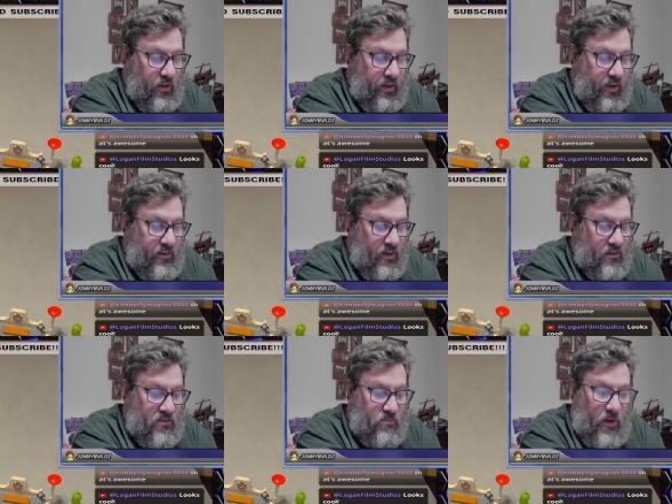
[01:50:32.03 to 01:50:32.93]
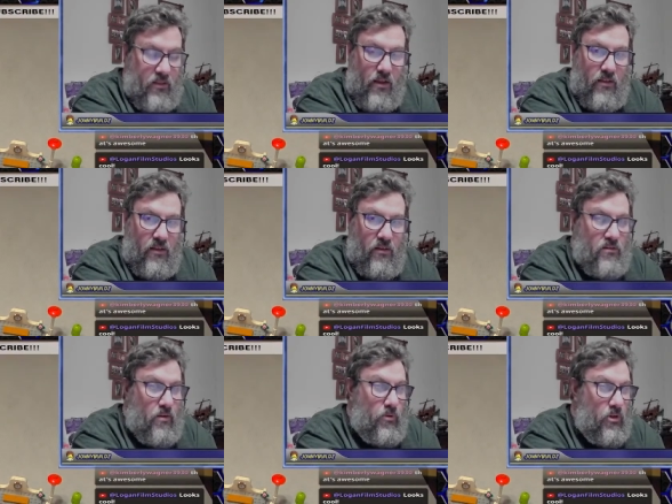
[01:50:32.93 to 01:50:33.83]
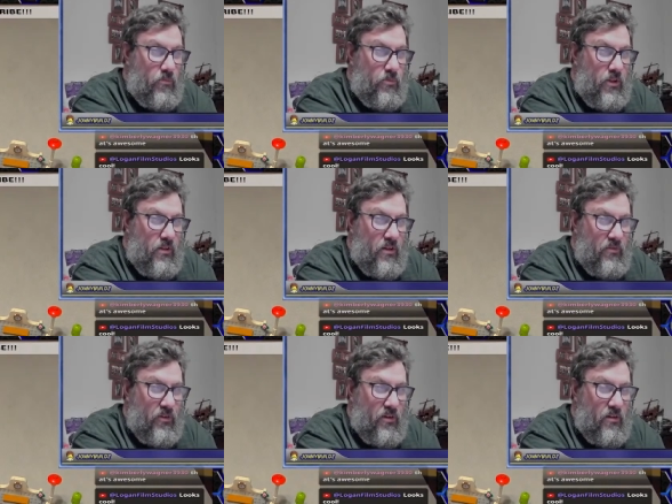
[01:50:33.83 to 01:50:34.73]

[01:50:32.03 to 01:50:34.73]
and yet despite that, they did something completely different.